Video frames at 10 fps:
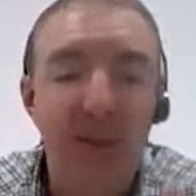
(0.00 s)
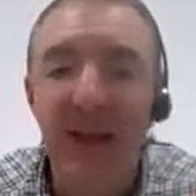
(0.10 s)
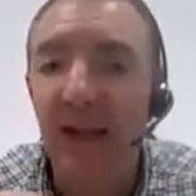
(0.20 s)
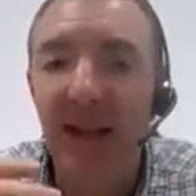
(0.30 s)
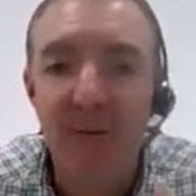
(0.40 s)

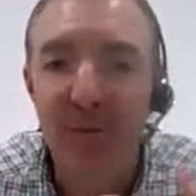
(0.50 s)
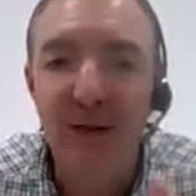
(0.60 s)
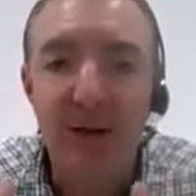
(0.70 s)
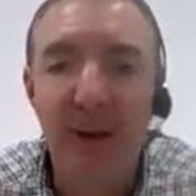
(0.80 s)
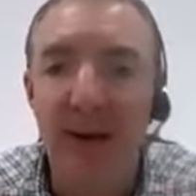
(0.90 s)
Get that
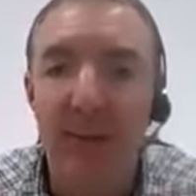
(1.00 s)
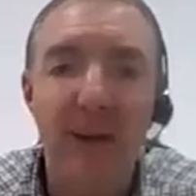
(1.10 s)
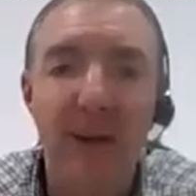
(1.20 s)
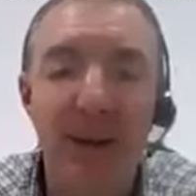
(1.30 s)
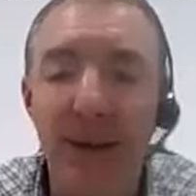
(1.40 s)
feedback.
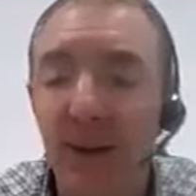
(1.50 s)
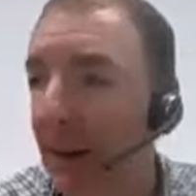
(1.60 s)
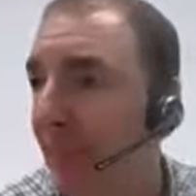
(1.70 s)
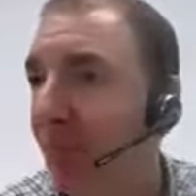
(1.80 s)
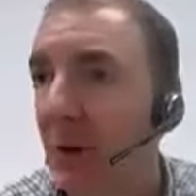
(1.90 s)
Maybe
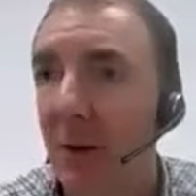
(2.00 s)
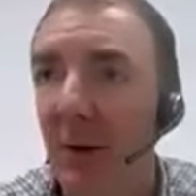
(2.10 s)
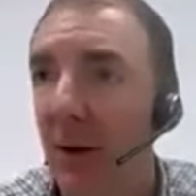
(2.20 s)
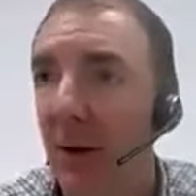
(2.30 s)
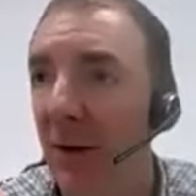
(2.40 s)

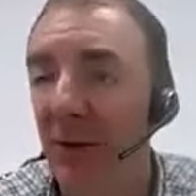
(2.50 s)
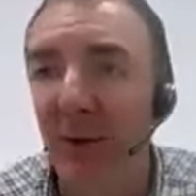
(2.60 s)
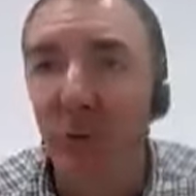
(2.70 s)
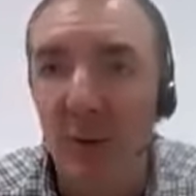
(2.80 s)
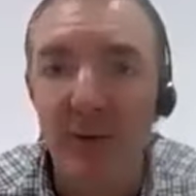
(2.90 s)
if
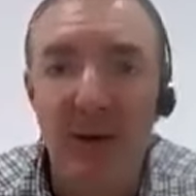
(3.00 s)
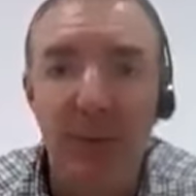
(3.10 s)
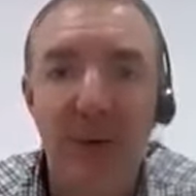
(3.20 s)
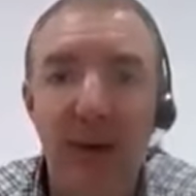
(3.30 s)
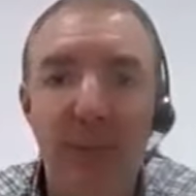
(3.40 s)
they've worked with other
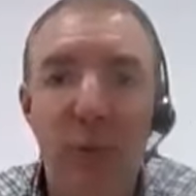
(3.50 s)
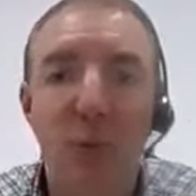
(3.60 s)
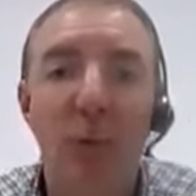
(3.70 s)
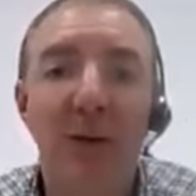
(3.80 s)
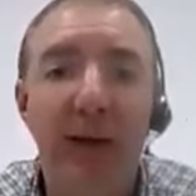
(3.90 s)

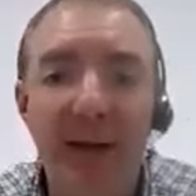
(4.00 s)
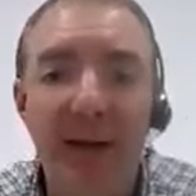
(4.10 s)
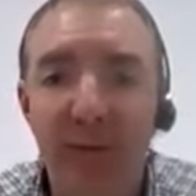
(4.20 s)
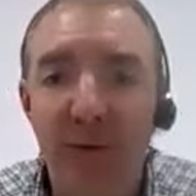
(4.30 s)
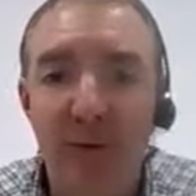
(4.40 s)
people, will they
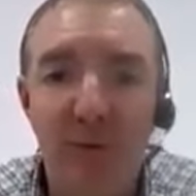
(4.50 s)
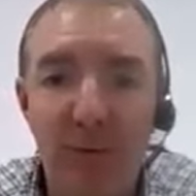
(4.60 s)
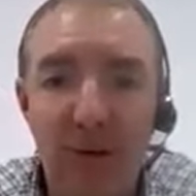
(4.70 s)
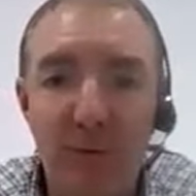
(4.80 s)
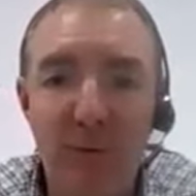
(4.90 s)
give those
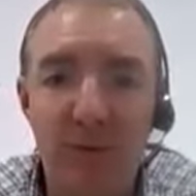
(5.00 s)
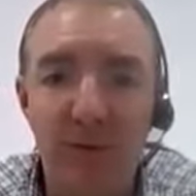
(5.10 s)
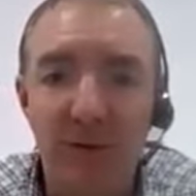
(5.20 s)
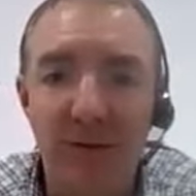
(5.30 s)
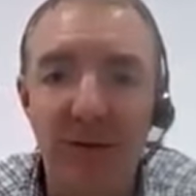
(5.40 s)
as
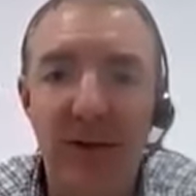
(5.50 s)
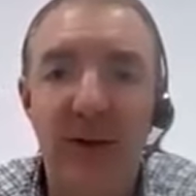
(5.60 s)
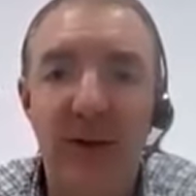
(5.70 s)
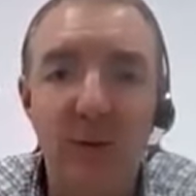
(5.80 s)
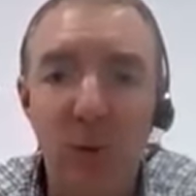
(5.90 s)
references?
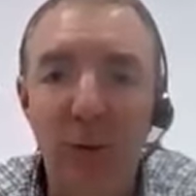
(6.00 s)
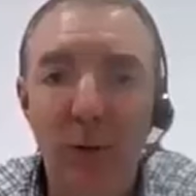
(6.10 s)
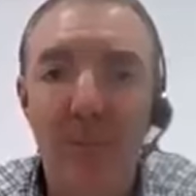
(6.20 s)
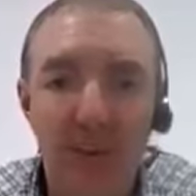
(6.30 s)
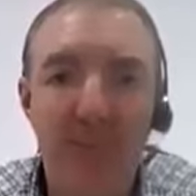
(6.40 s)
It's all
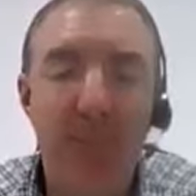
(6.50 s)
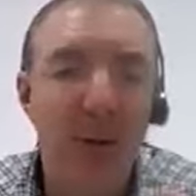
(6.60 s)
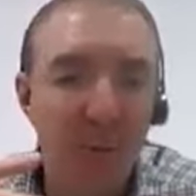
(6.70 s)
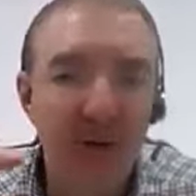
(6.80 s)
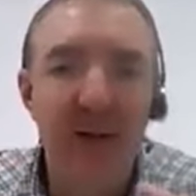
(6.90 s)
about
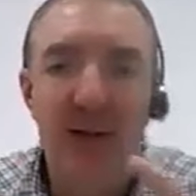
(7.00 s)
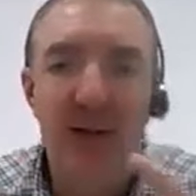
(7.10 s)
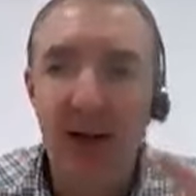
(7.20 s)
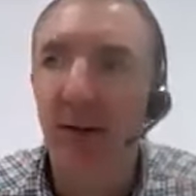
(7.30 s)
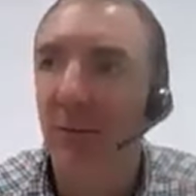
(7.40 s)
building
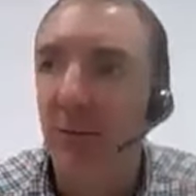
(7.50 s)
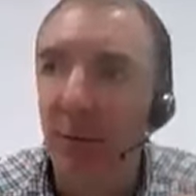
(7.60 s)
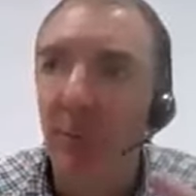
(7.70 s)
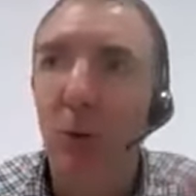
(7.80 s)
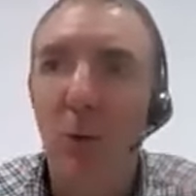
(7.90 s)
that
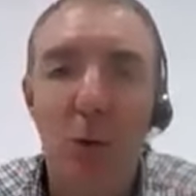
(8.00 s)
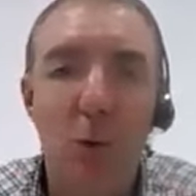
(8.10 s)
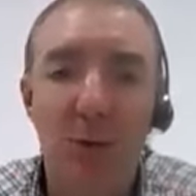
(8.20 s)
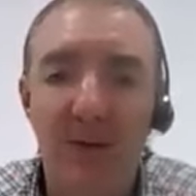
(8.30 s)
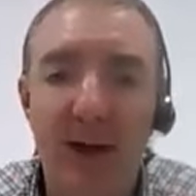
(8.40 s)

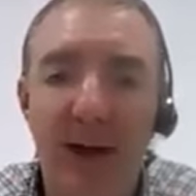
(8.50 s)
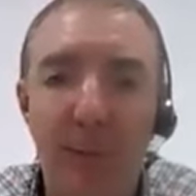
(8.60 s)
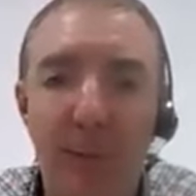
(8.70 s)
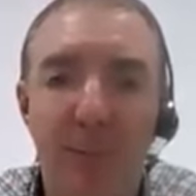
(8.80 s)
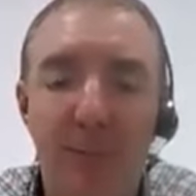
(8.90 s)
rapport with that
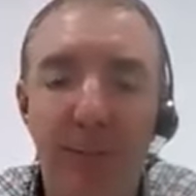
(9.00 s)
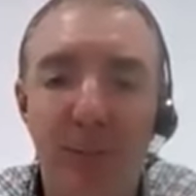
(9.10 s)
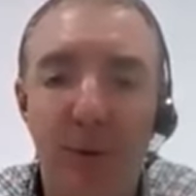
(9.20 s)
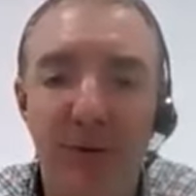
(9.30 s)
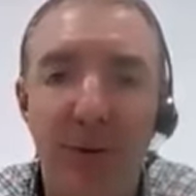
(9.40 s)

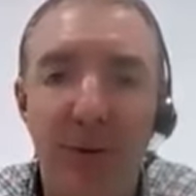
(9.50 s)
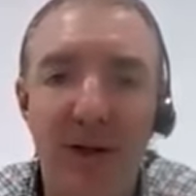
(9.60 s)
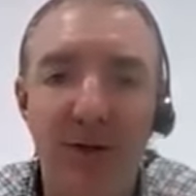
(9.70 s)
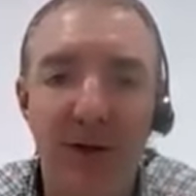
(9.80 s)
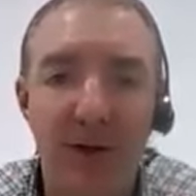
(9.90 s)
project
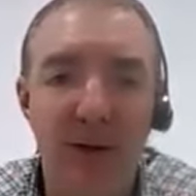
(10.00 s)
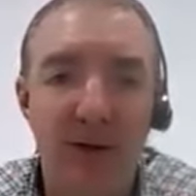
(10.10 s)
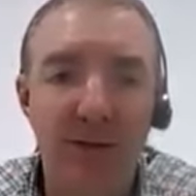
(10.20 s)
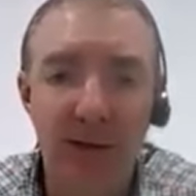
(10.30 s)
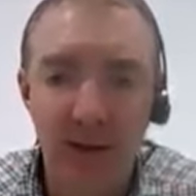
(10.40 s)
manager.
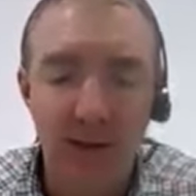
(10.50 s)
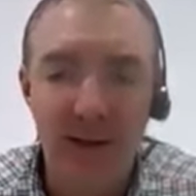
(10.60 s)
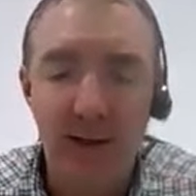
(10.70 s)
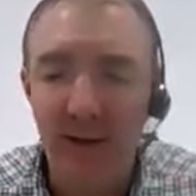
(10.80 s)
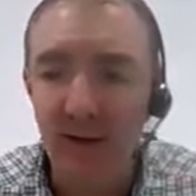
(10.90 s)
And,
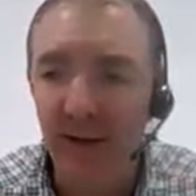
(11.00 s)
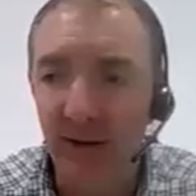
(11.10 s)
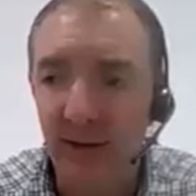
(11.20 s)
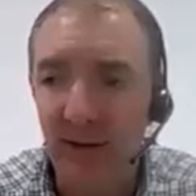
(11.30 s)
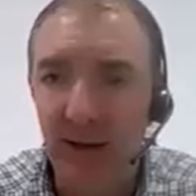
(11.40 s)
you know, at the end
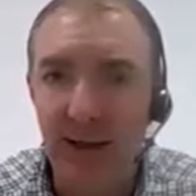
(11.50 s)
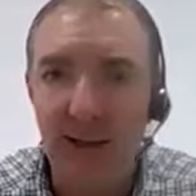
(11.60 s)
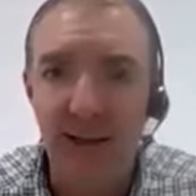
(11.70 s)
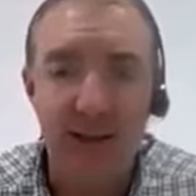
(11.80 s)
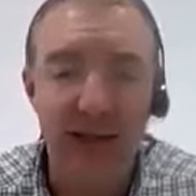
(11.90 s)
of the
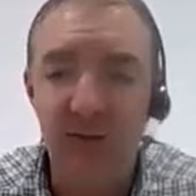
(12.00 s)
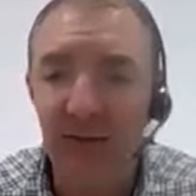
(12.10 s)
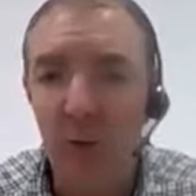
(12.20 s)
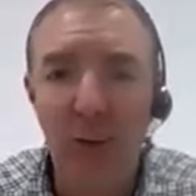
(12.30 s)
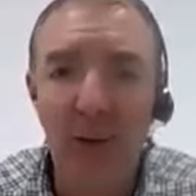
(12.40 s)
day, it's
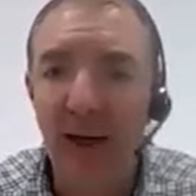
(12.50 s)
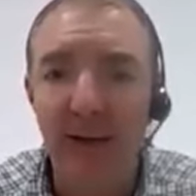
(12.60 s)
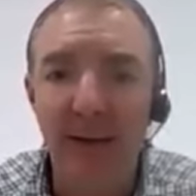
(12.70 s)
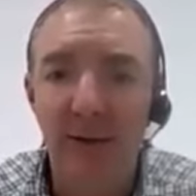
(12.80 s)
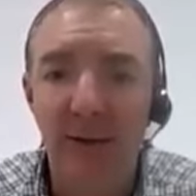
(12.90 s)

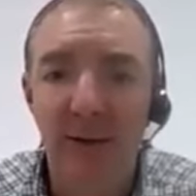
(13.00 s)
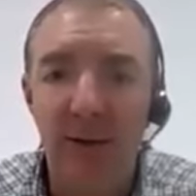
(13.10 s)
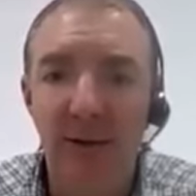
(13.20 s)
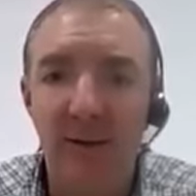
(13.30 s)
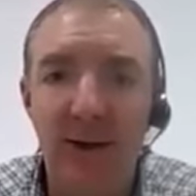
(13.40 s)
two-way.
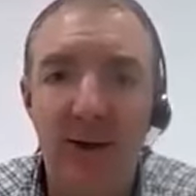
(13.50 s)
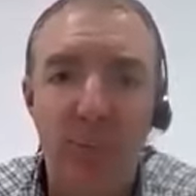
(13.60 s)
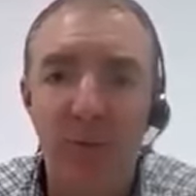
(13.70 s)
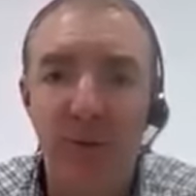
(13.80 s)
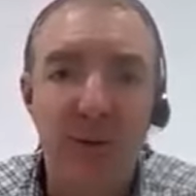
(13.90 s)
That
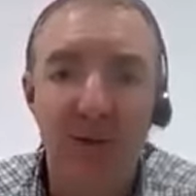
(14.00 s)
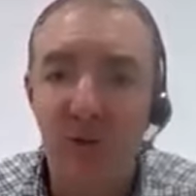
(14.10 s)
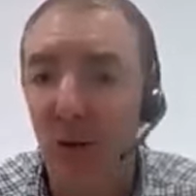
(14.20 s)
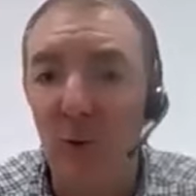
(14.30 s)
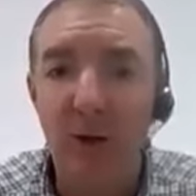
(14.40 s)
project manager's
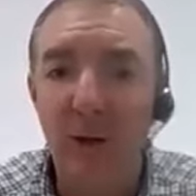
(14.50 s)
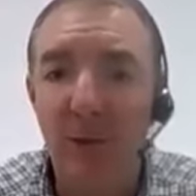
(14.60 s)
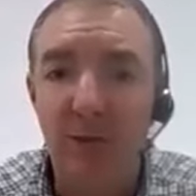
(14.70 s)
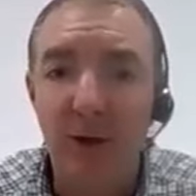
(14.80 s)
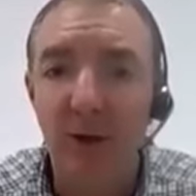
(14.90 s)
got to work
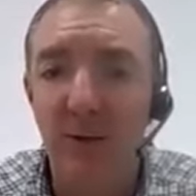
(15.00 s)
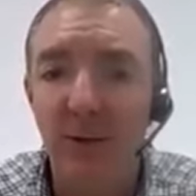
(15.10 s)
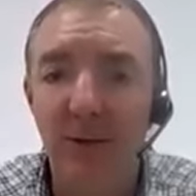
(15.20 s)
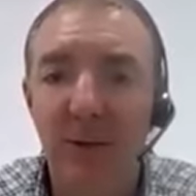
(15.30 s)
with you.